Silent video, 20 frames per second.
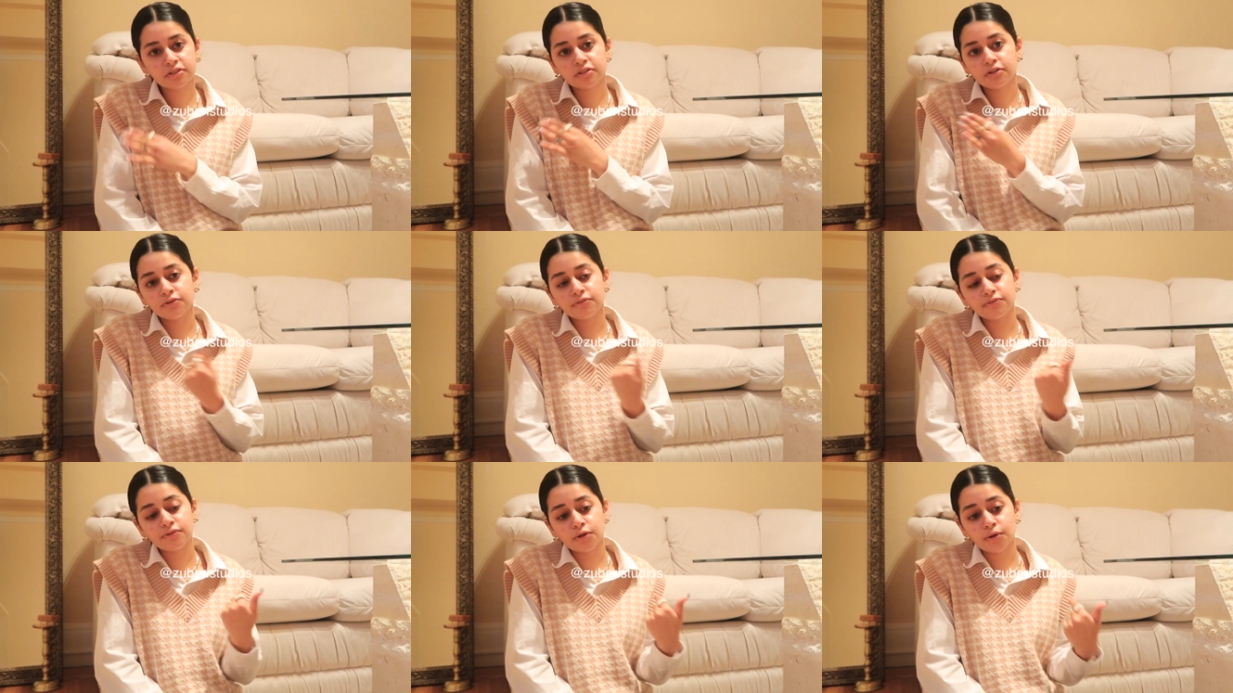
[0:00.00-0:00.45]

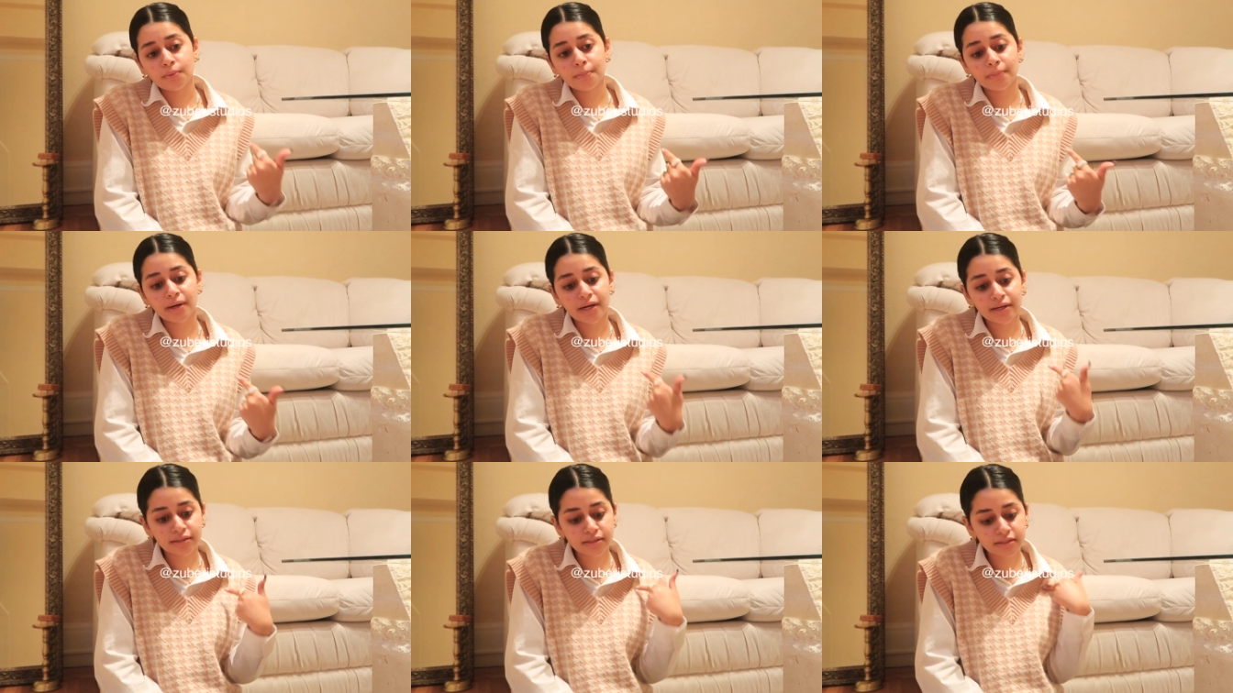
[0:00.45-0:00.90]
Go follow
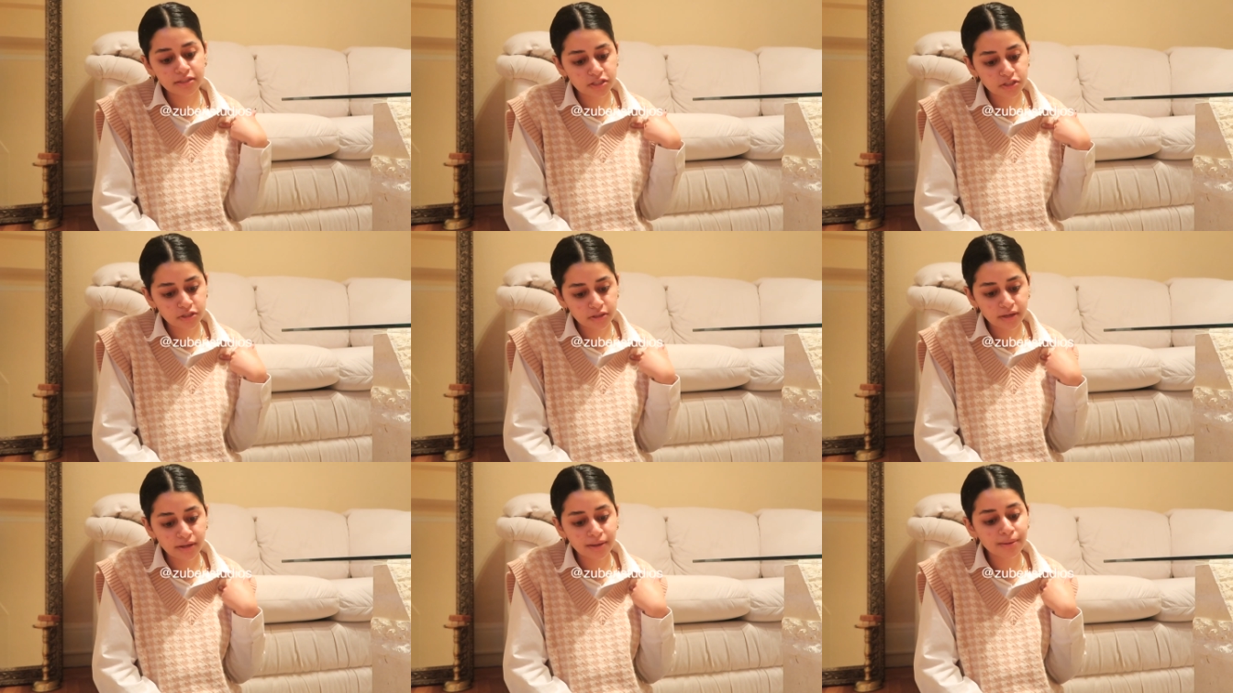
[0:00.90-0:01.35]
my
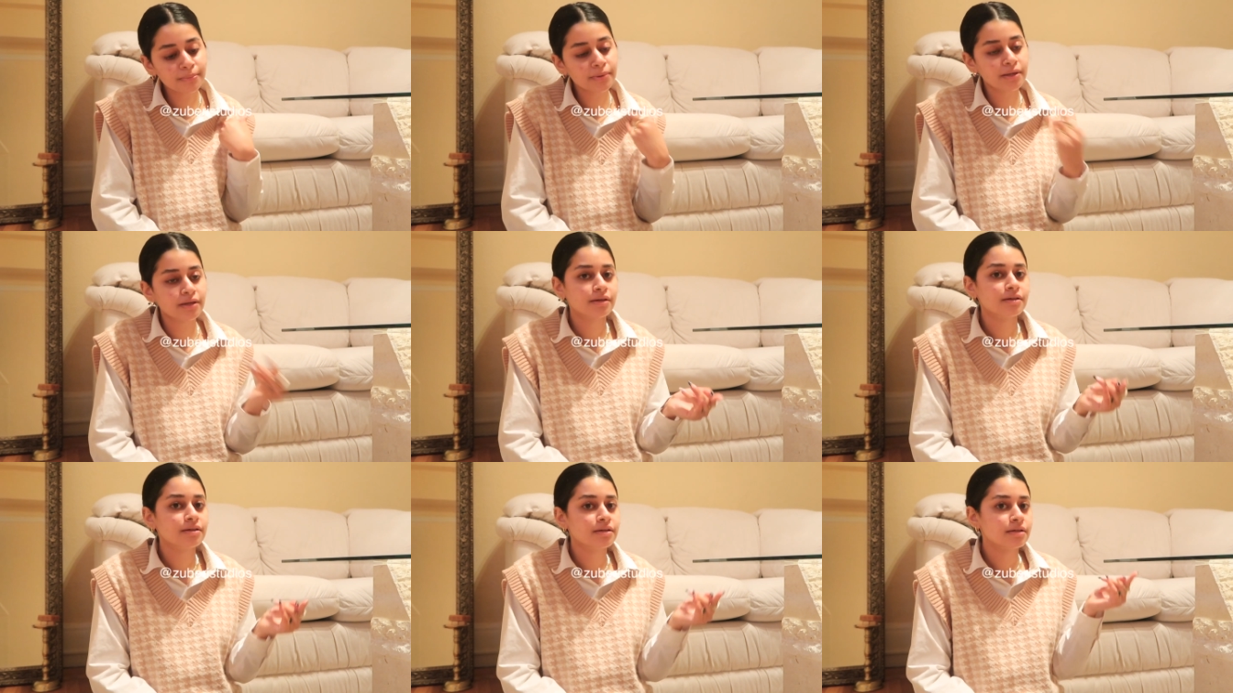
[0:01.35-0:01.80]
Instagram
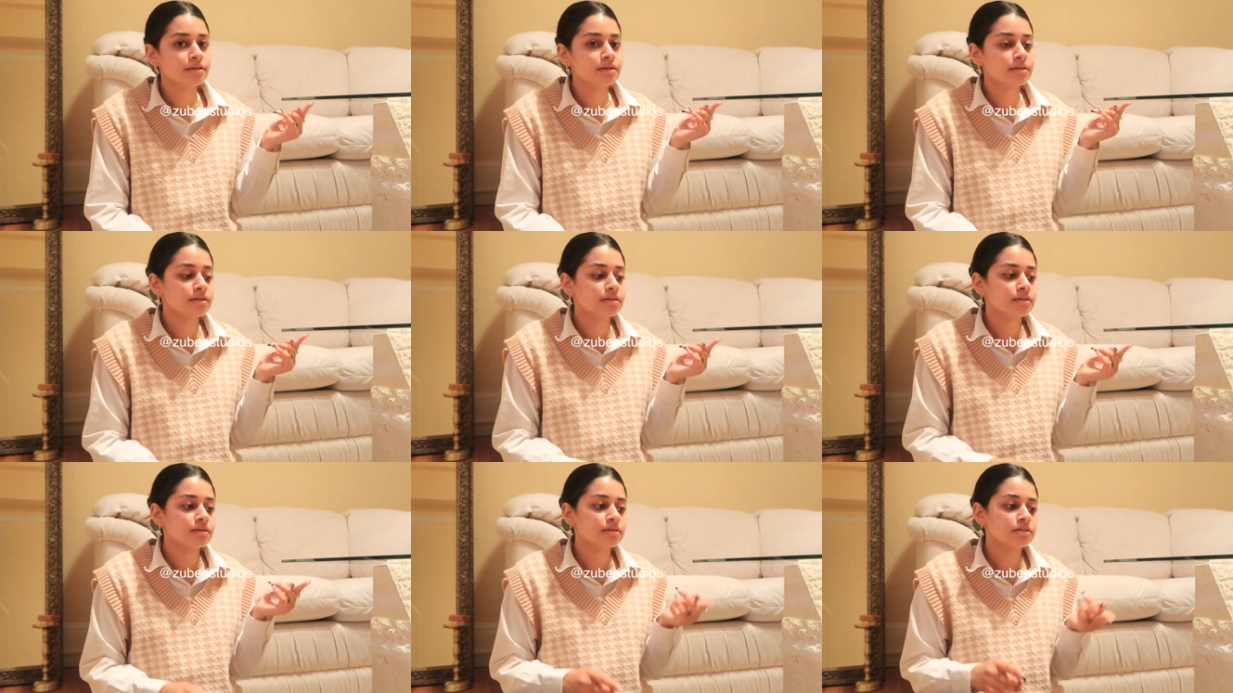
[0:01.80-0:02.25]

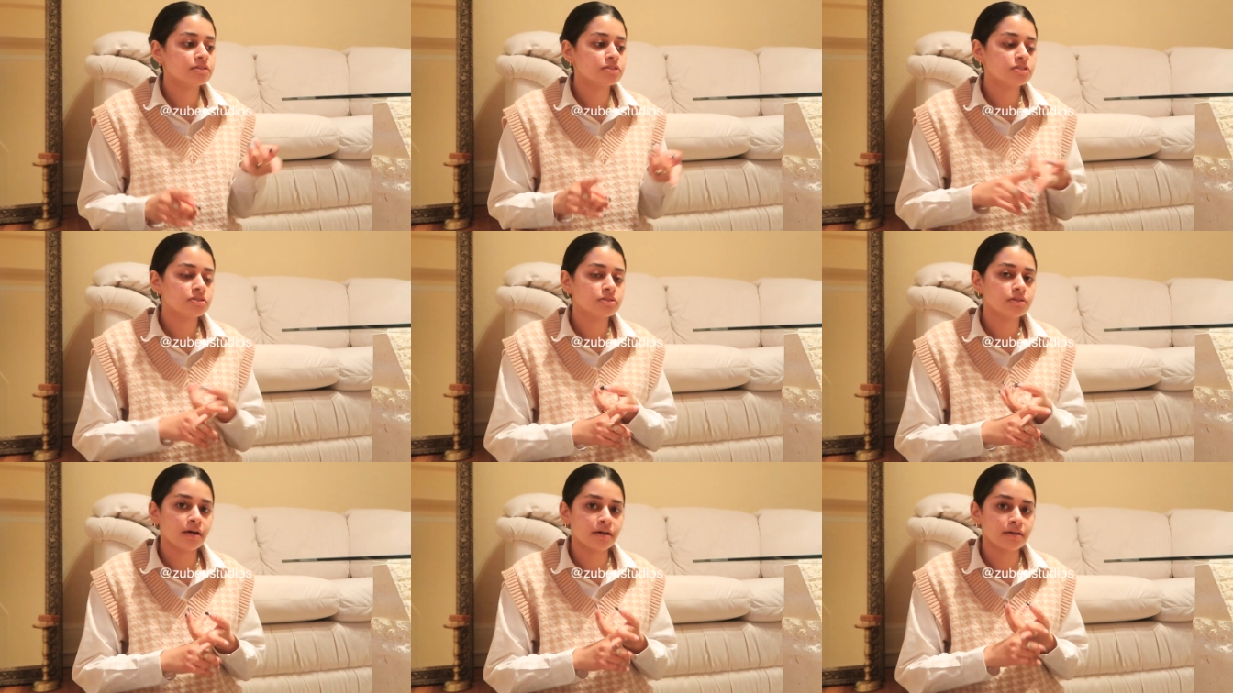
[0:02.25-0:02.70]

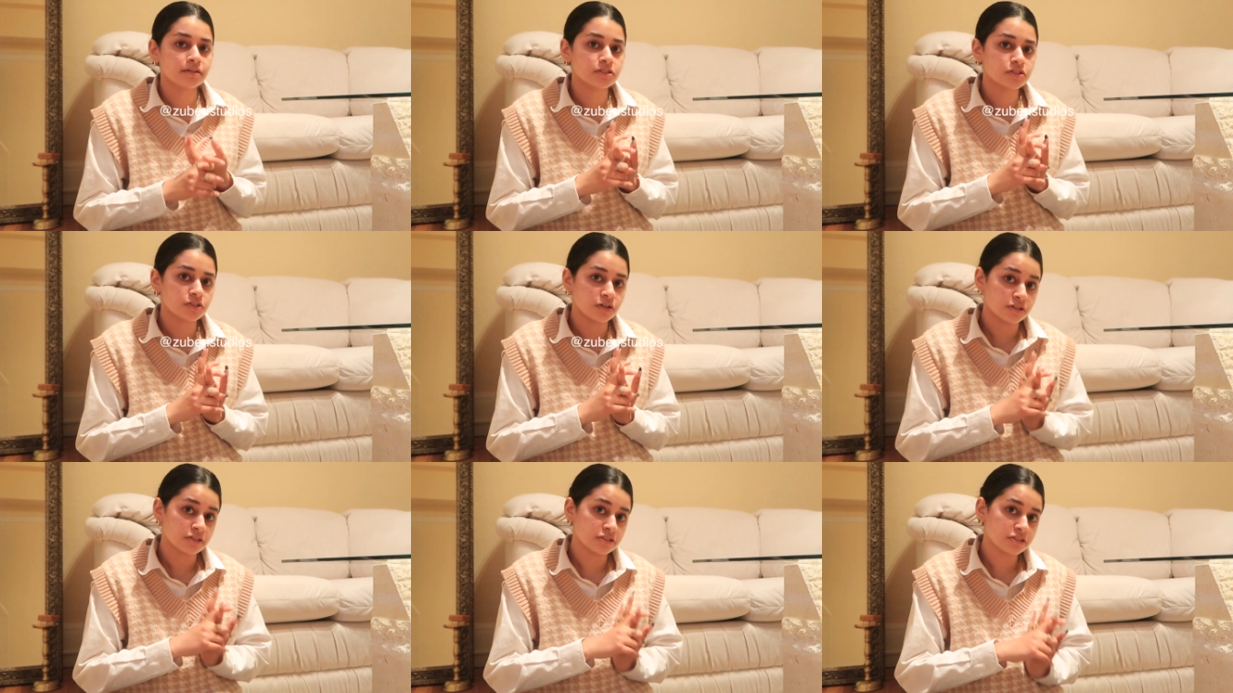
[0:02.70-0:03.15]
at
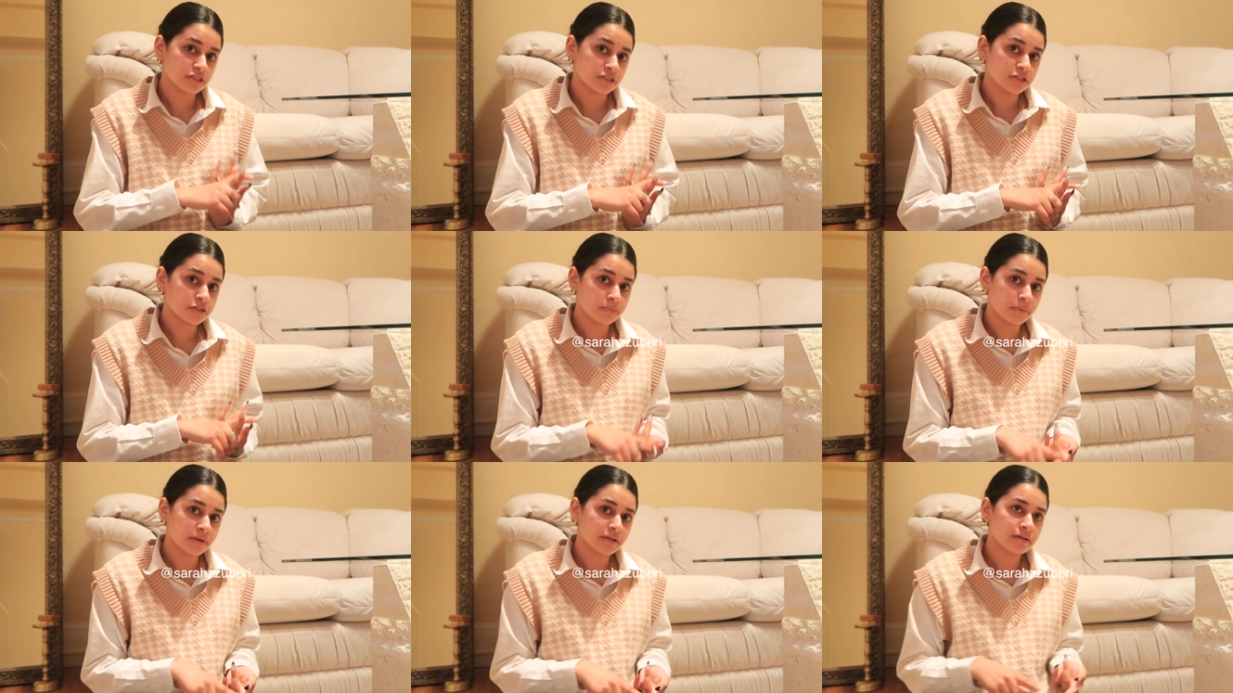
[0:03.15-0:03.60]
Sarah
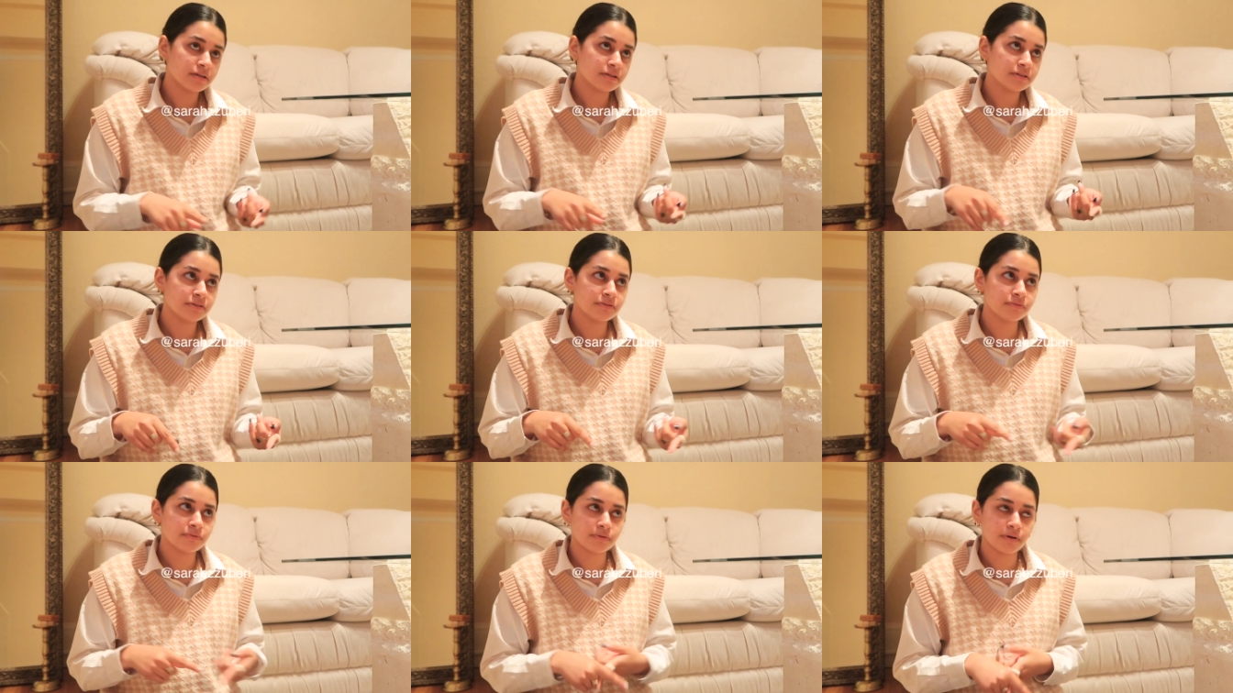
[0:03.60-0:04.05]

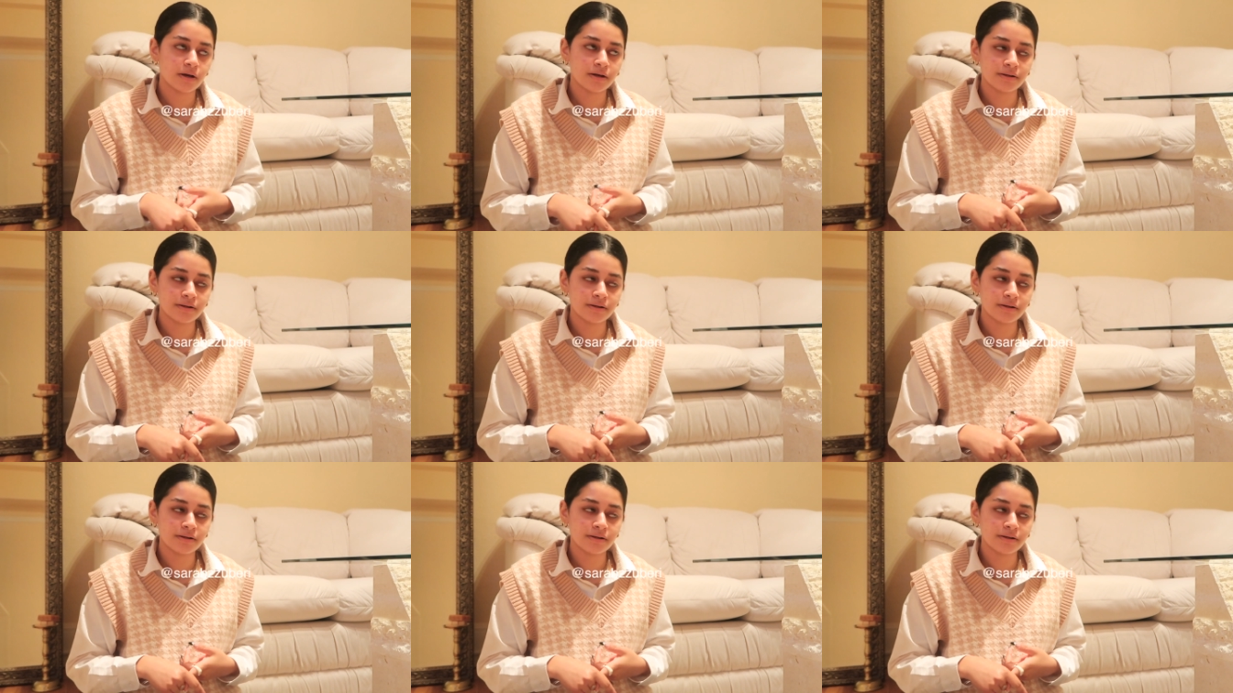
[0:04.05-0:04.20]
Ziegsberry.